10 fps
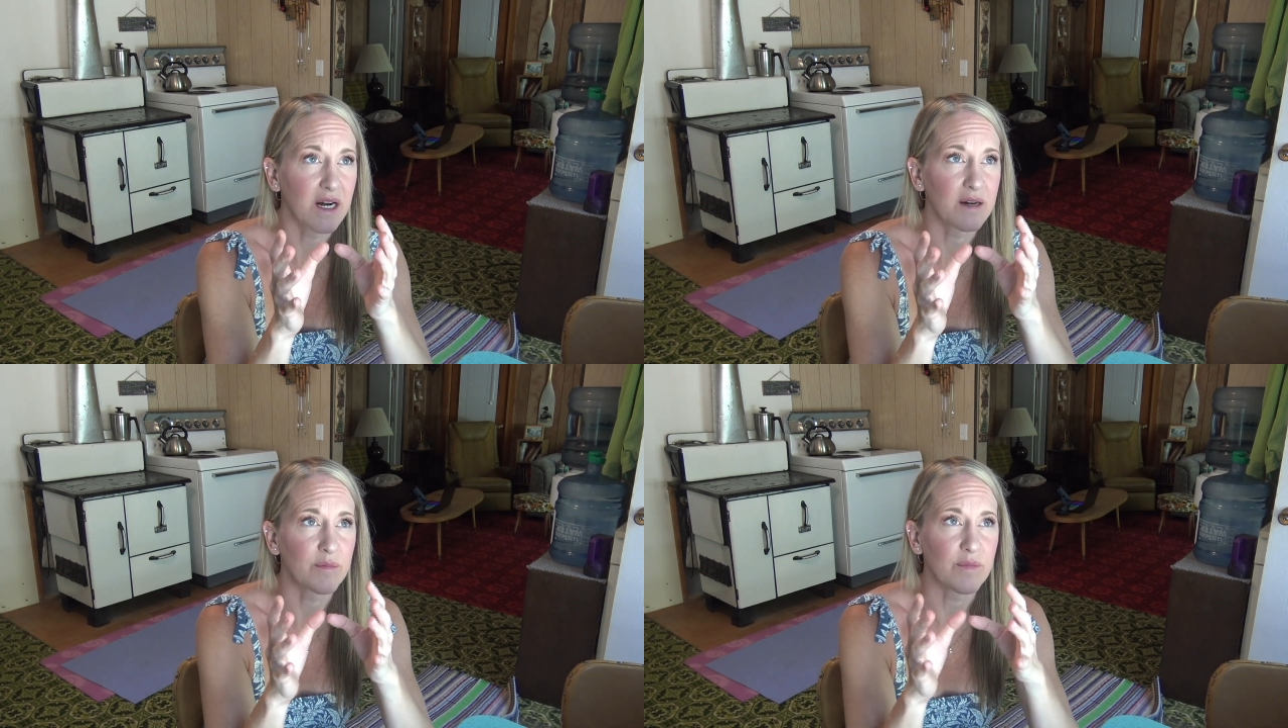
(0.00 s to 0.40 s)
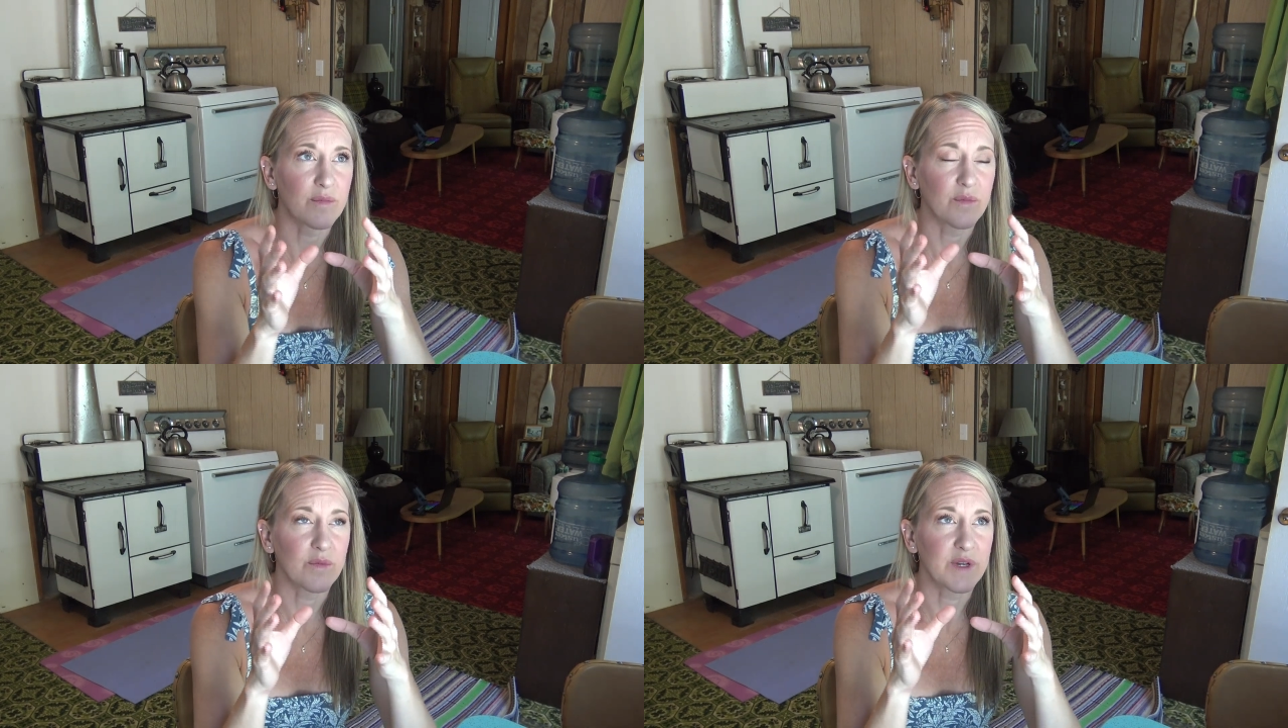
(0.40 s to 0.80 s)

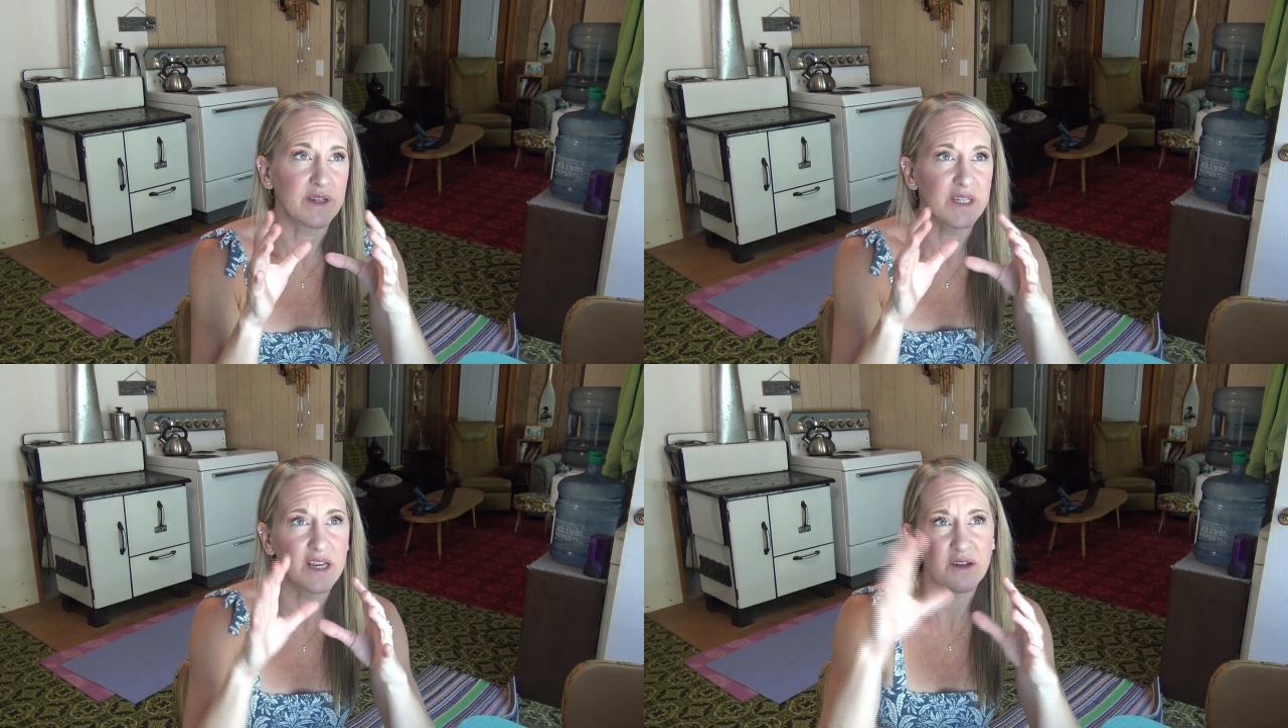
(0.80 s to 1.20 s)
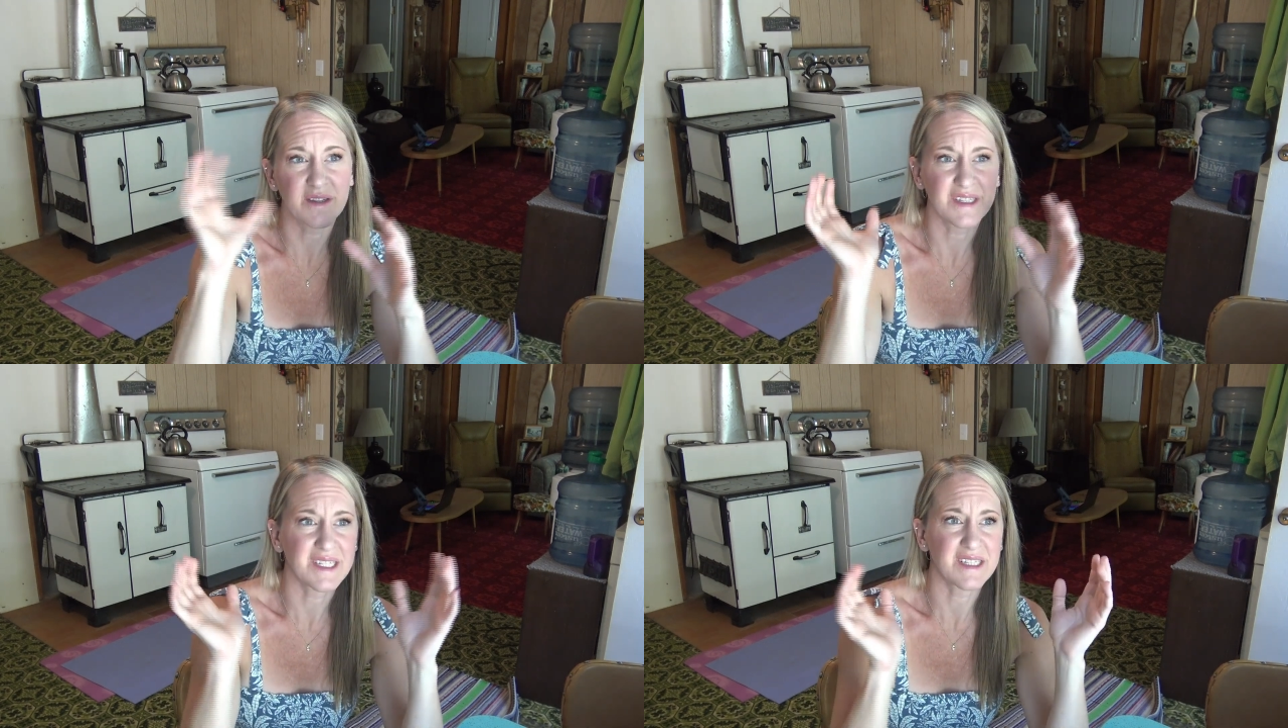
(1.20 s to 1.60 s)
When you take all
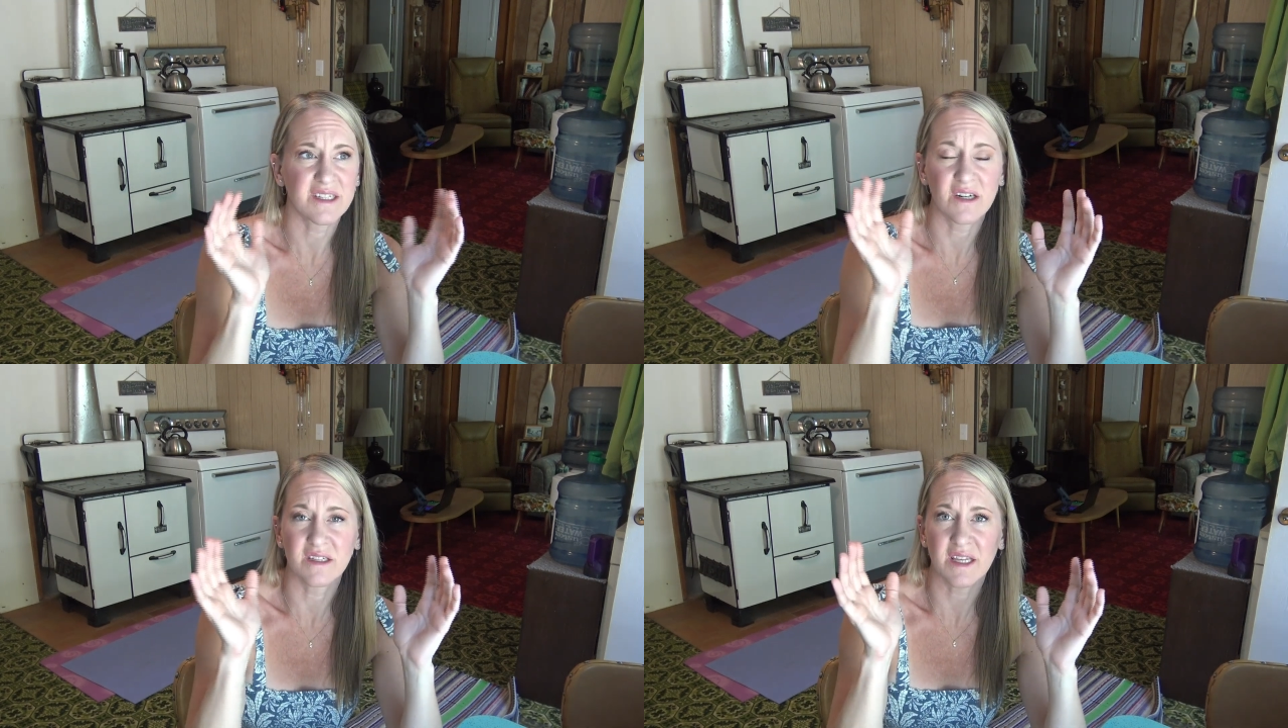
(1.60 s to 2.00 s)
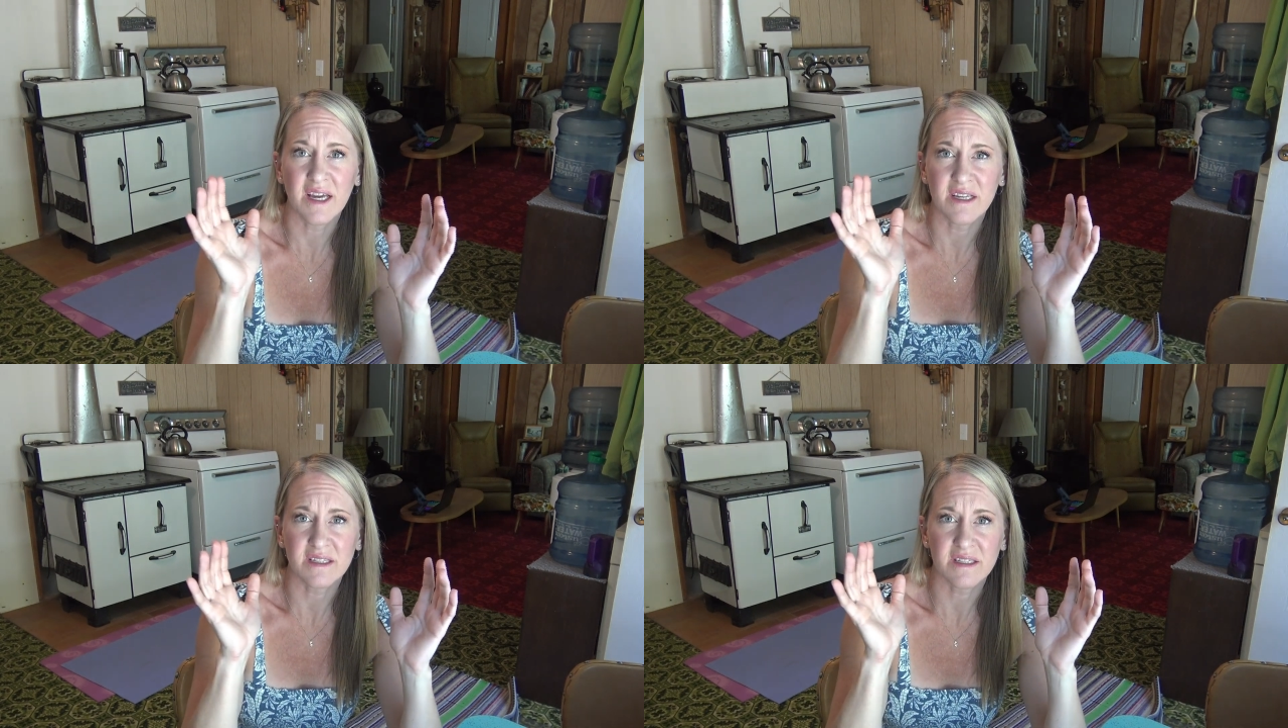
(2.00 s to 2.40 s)
these things that aren't
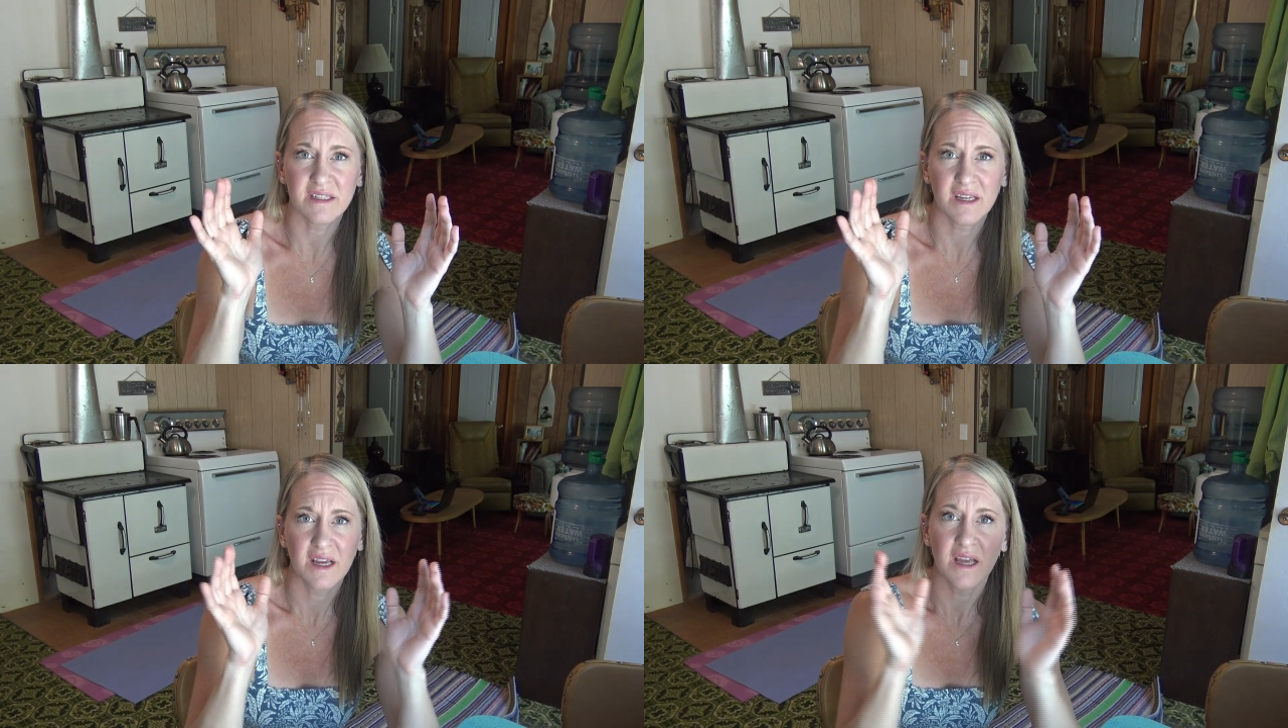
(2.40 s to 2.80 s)
this,